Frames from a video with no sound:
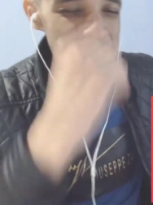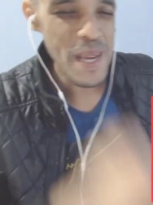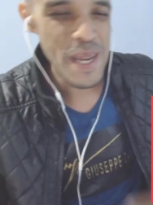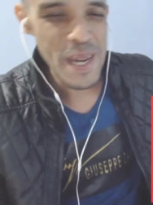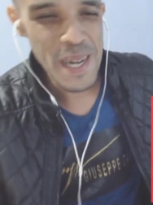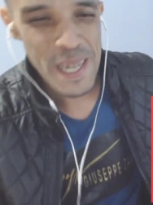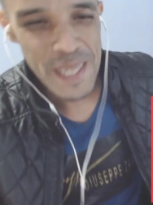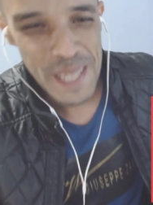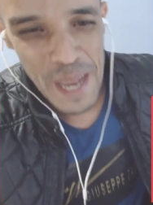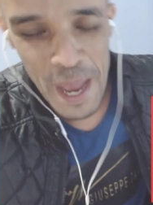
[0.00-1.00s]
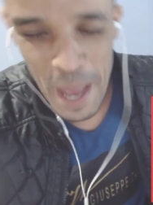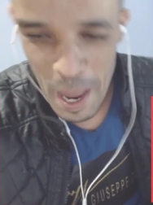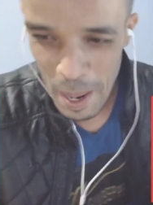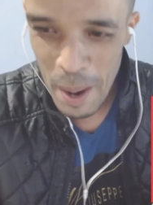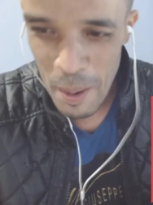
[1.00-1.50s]
oh my God!
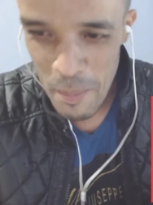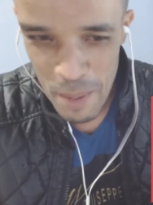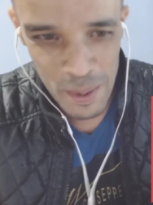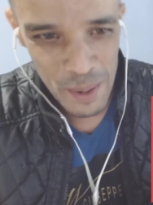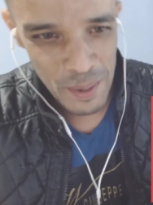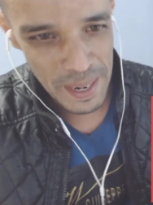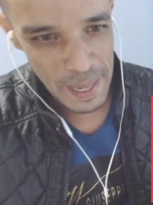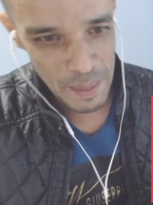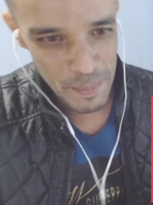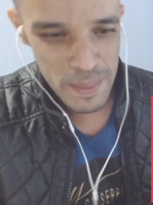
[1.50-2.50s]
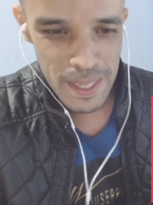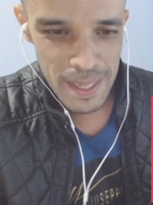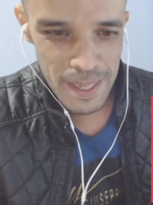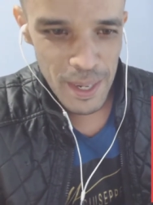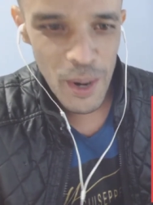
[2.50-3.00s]
I, I, I remember her name.
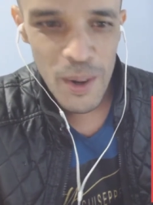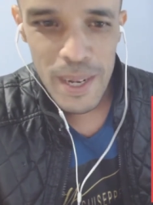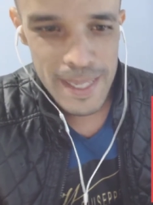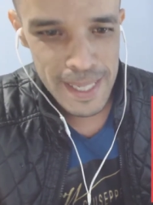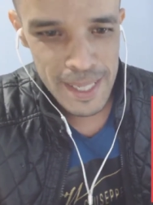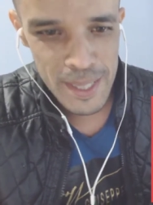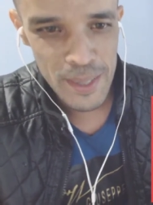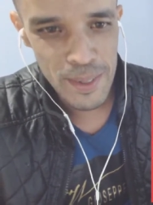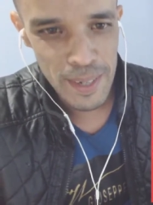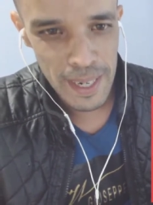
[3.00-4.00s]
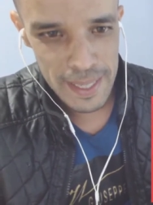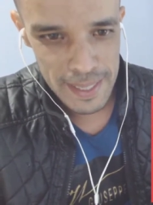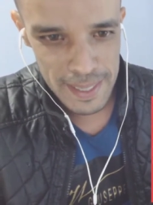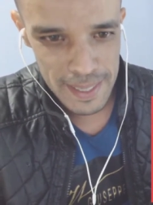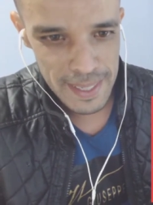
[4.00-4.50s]
Holly, she's so
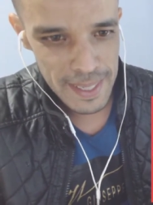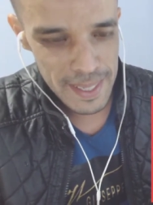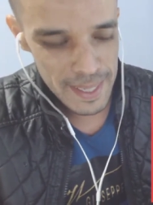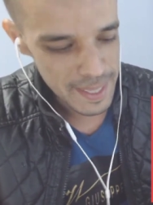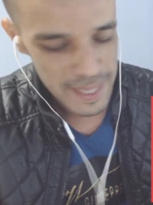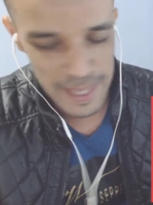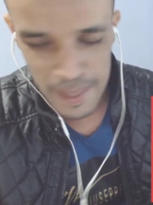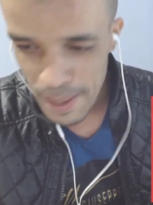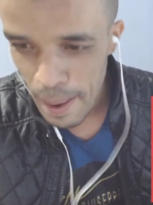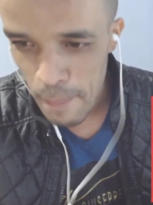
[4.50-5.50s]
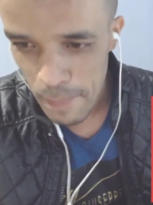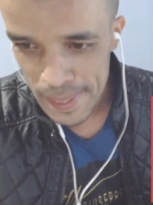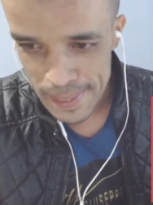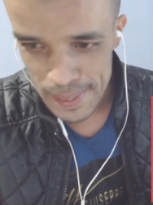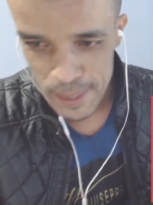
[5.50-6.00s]
great. She
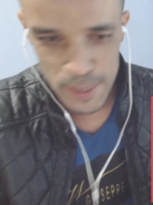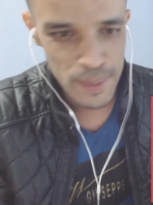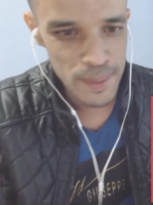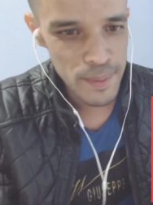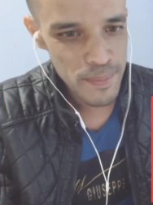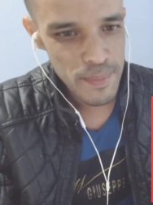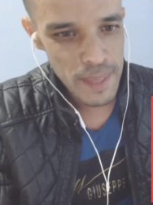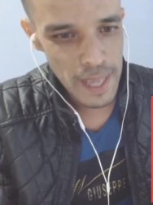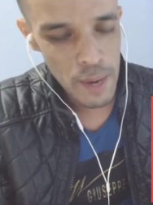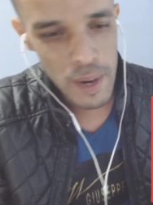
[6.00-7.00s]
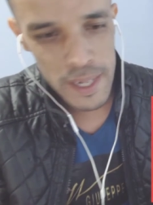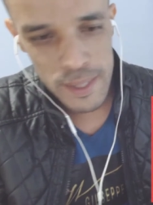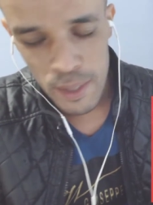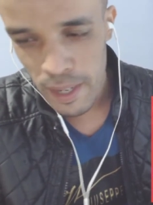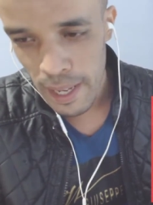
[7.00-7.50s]
amazing too. I
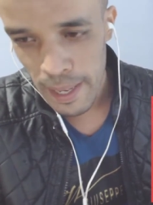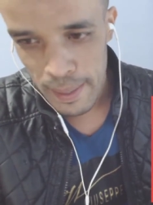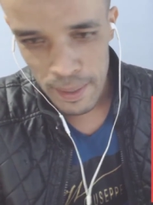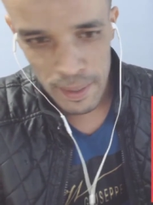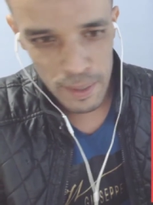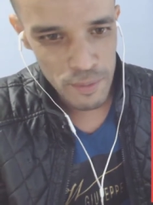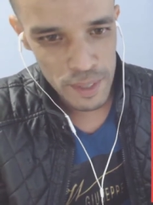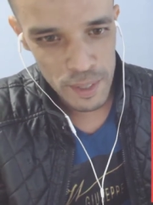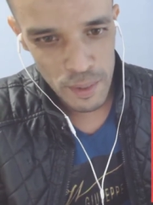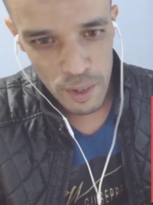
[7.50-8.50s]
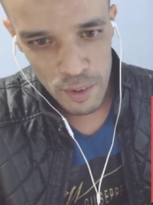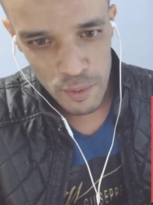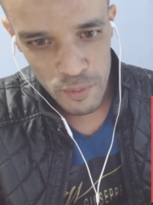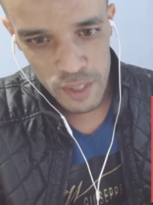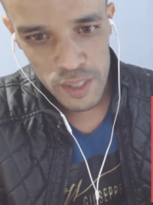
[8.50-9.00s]
watch her like uh,
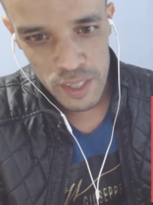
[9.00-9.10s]
video